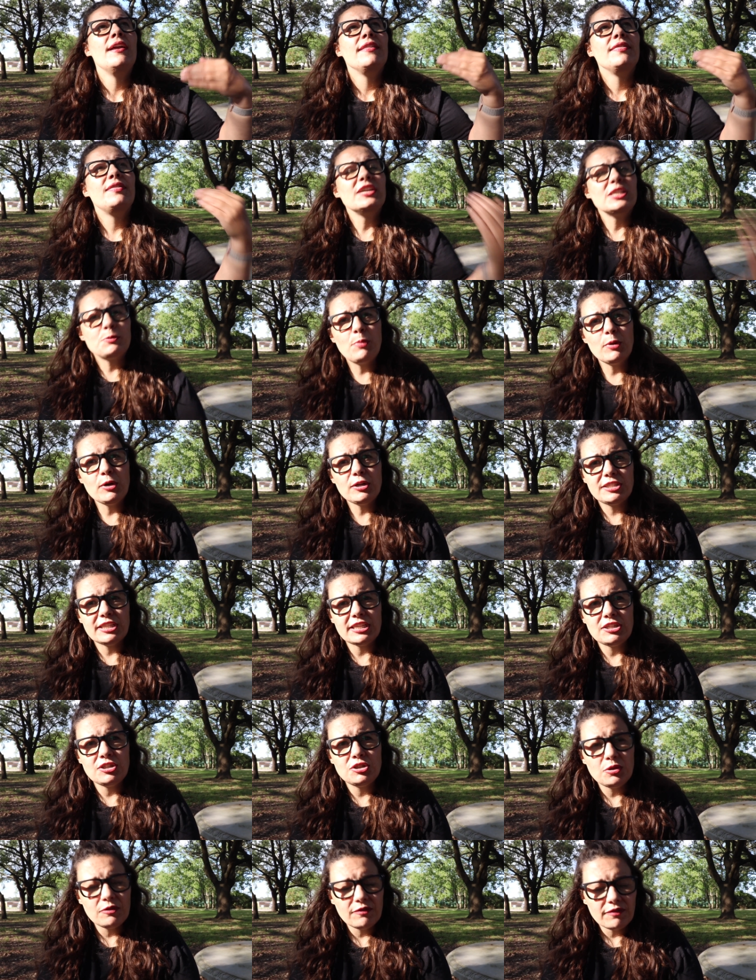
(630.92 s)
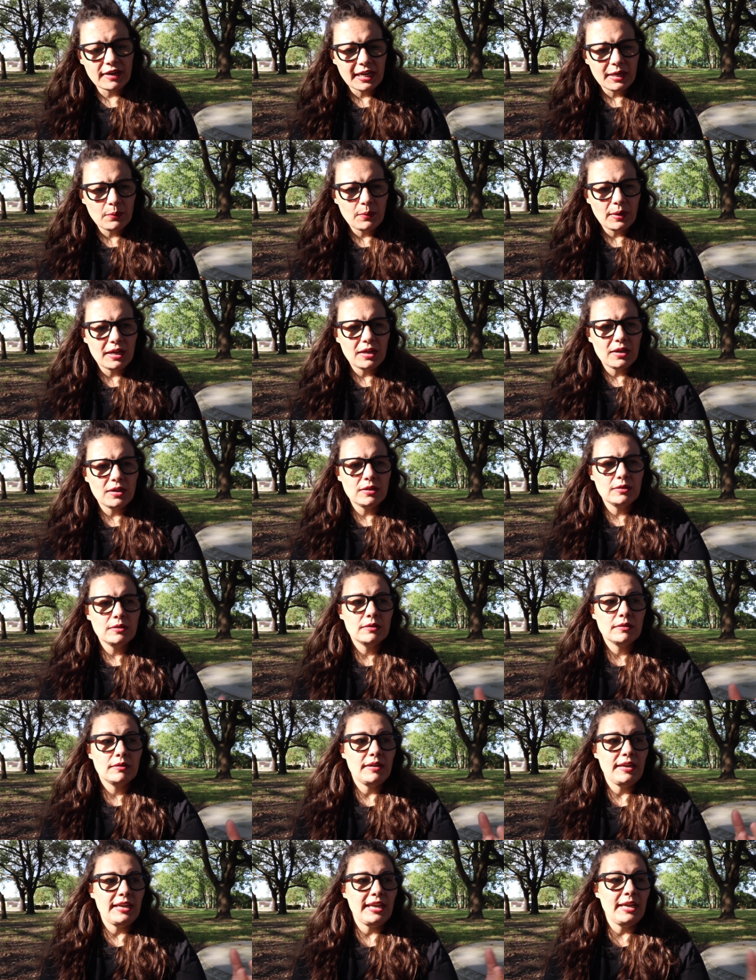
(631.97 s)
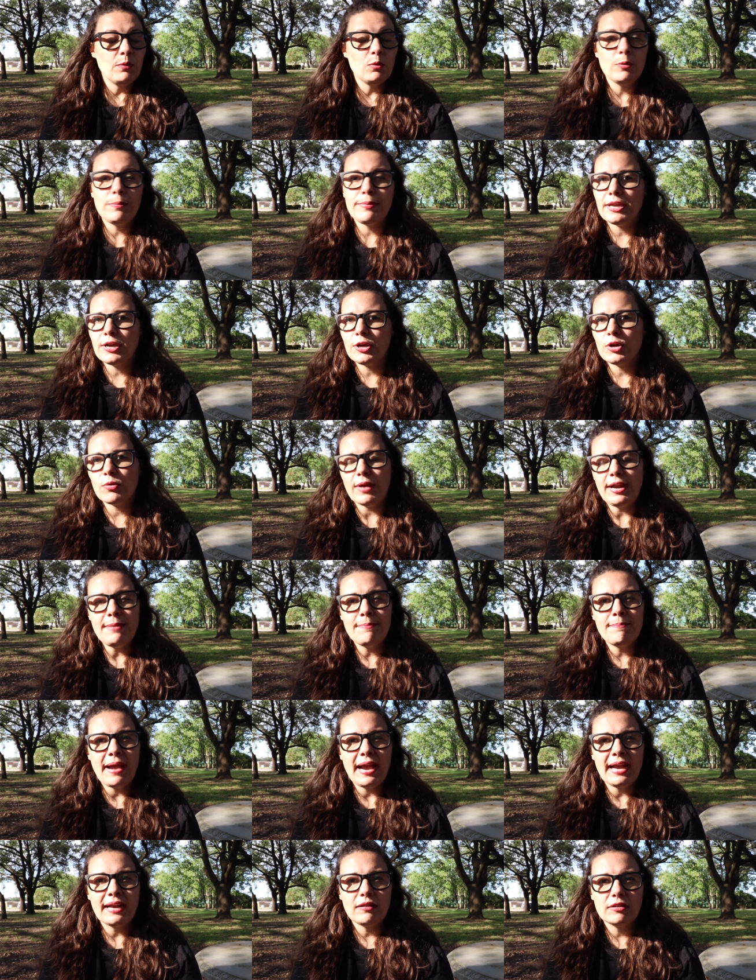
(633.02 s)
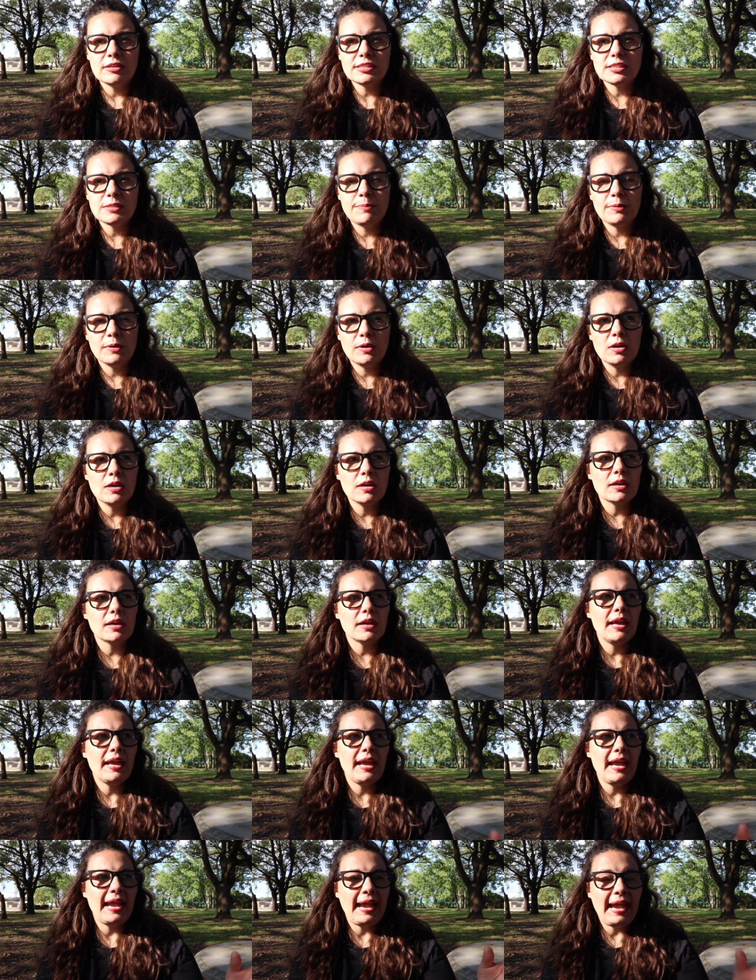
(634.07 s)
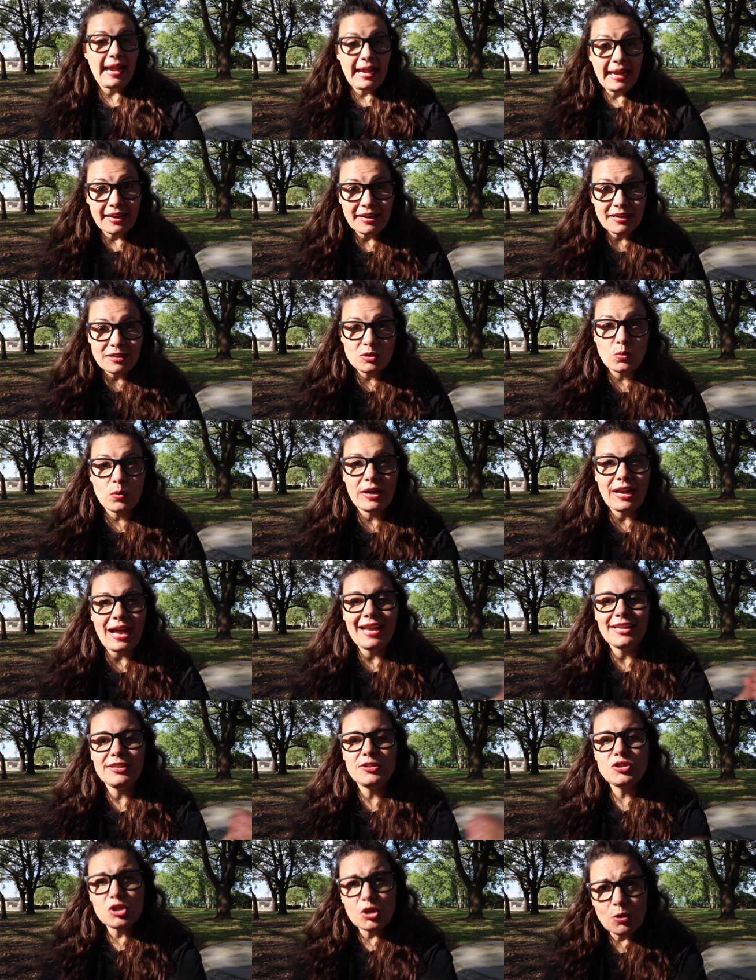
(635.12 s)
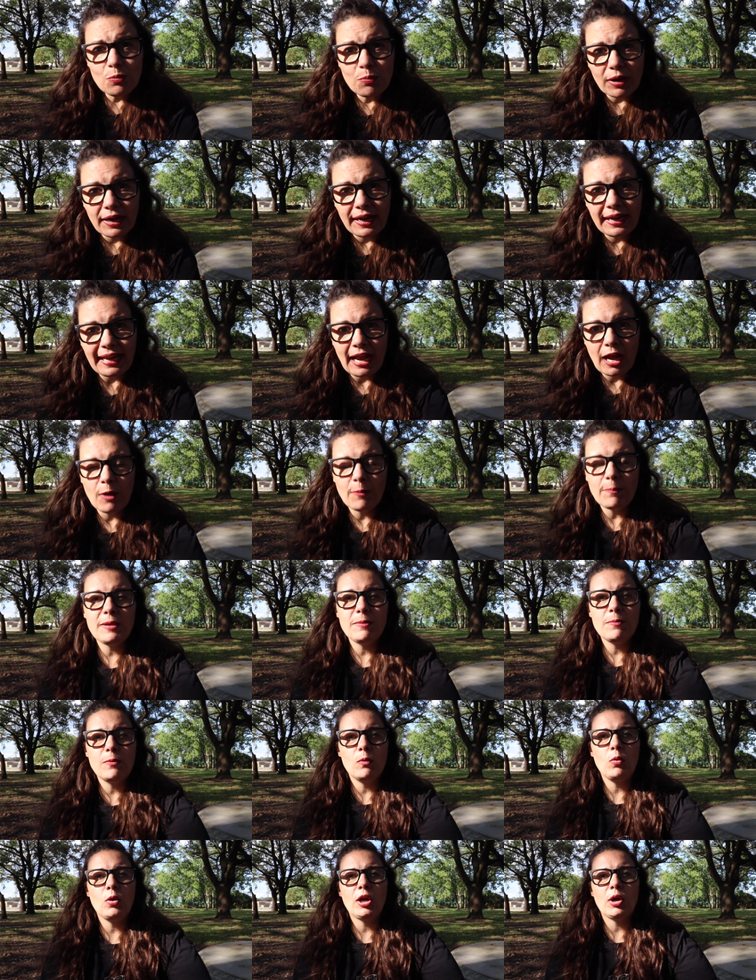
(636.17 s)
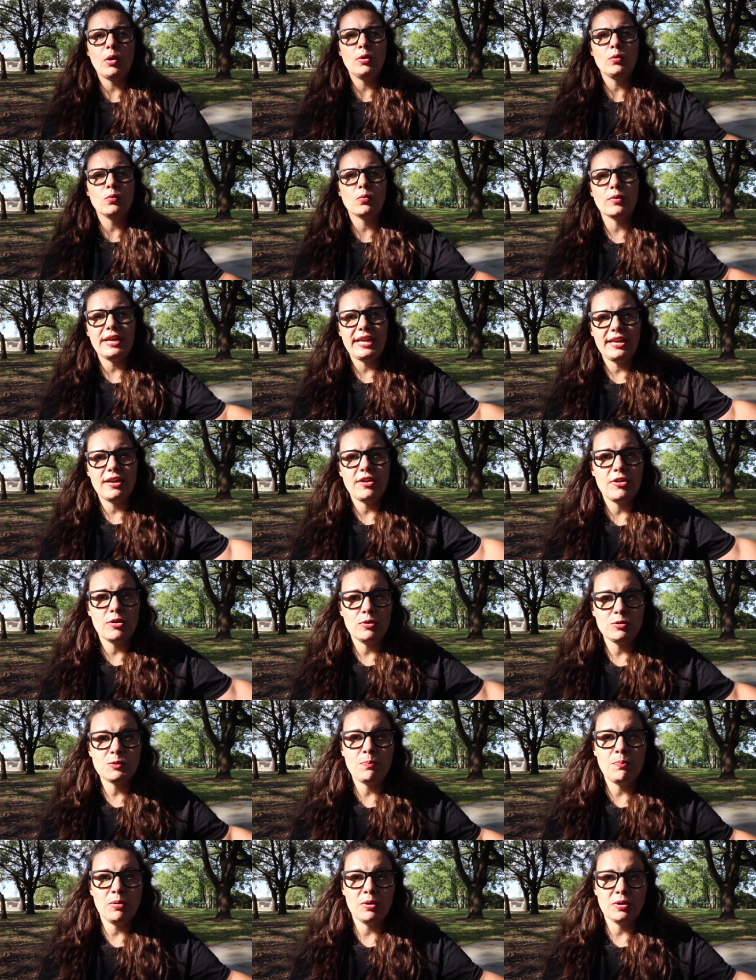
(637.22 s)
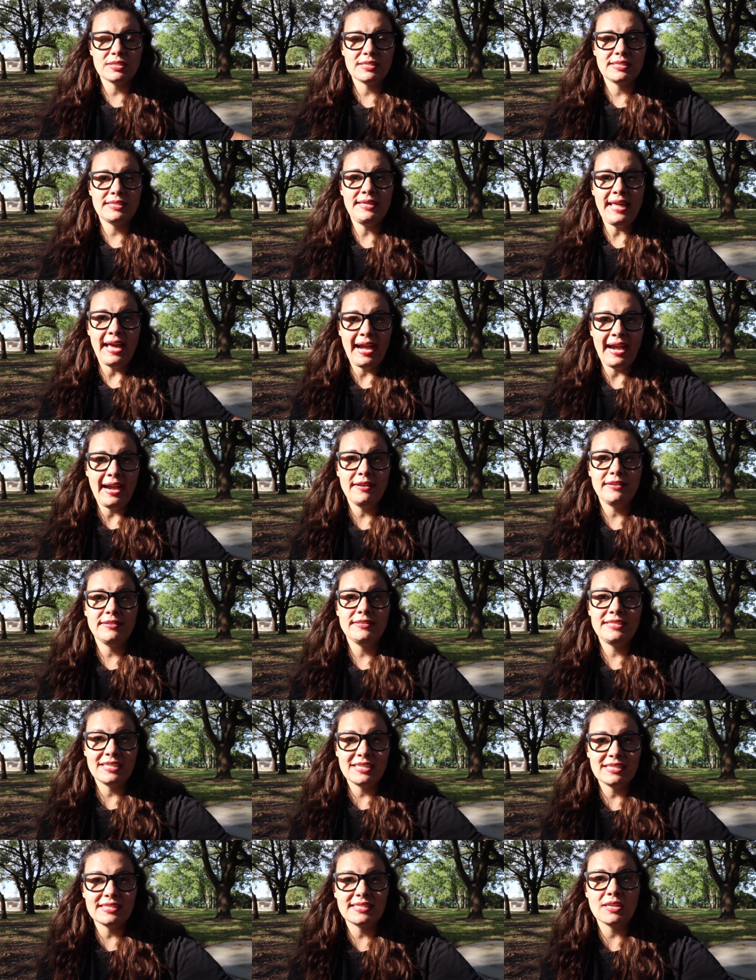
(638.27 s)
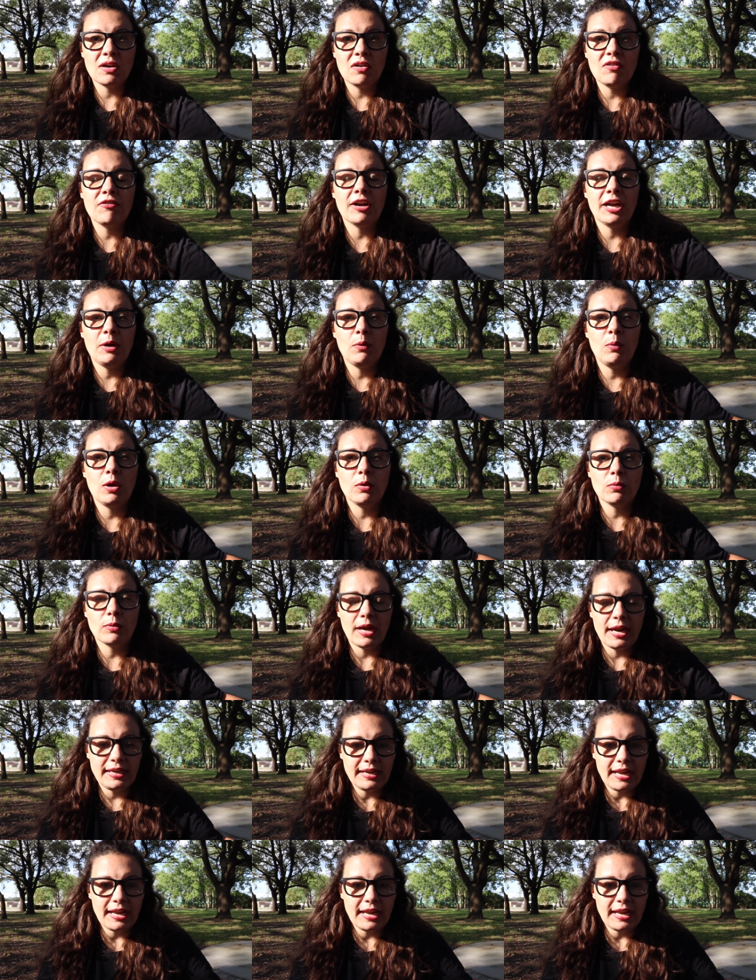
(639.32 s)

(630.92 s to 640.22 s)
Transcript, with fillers: this book didn't do very well. It will be a great backlist book. And when I do break out, people will go and read those books that didn't sell very well right